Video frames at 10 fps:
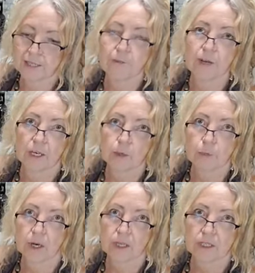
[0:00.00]
the final
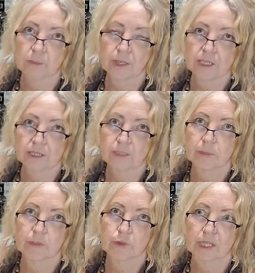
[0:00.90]
product because it's
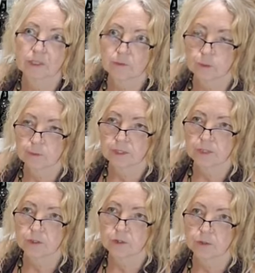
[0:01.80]
been transformed
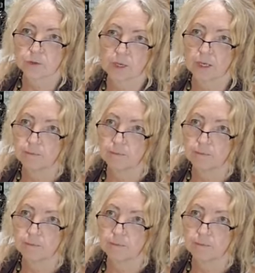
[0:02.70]
into